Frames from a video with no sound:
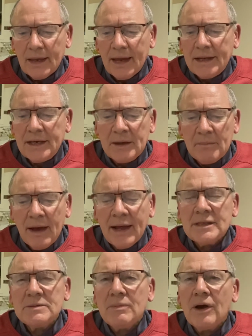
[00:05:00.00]
And he
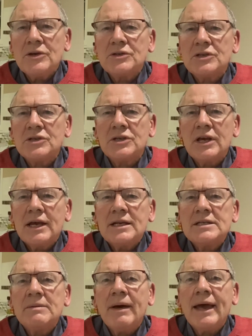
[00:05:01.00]
commands Moses
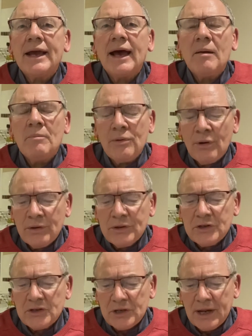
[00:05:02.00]
to make a
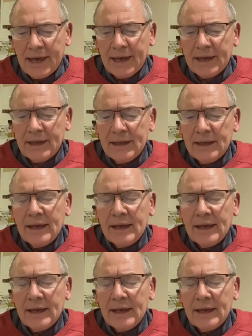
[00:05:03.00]
bronze snake